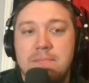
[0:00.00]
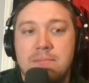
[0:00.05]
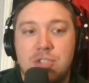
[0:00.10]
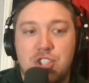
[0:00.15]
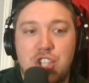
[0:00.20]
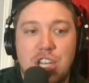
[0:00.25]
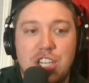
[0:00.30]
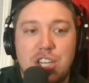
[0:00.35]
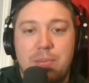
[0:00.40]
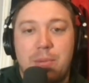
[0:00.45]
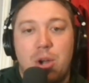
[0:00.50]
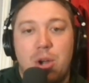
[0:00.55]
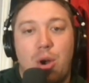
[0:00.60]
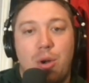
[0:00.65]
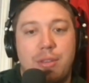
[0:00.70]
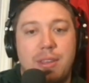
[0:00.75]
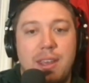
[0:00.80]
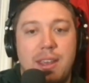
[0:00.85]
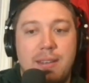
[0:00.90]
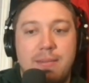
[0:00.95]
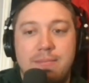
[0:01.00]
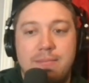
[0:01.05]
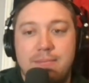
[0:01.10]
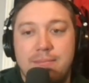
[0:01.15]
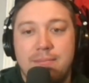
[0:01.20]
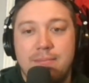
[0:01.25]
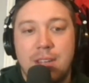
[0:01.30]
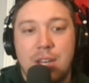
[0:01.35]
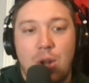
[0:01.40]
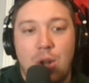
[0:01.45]
JJ McCarthy,
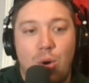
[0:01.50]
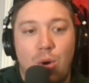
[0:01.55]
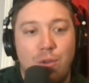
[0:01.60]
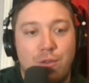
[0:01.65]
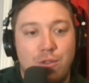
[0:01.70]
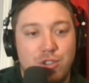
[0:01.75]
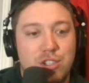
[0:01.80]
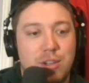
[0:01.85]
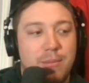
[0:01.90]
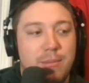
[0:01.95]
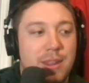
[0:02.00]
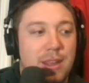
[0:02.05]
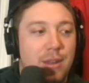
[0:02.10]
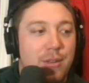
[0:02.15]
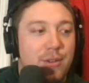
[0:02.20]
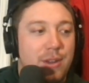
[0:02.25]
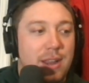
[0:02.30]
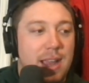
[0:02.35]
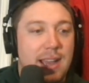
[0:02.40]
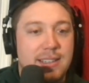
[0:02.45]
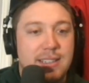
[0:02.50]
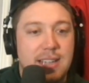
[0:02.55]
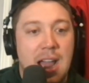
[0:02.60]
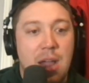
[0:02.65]
over some of the other guys.